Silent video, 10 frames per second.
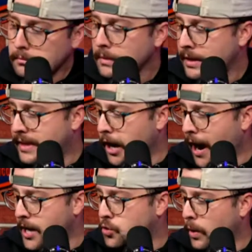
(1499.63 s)
there
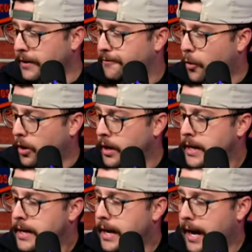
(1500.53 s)
at 24.
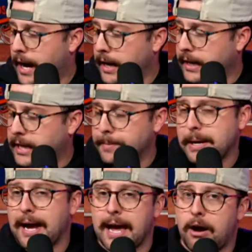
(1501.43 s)
Keep an
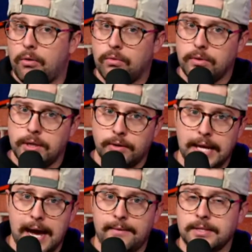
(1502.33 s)
eye out. The
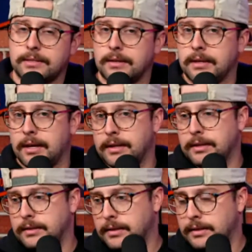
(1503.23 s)
Avs,
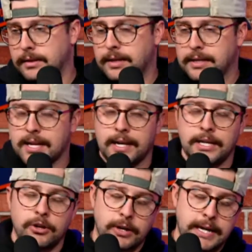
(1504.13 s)
they signed
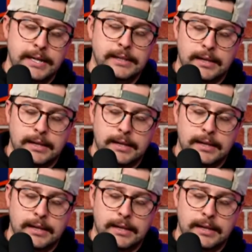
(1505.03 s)
Yuri Inala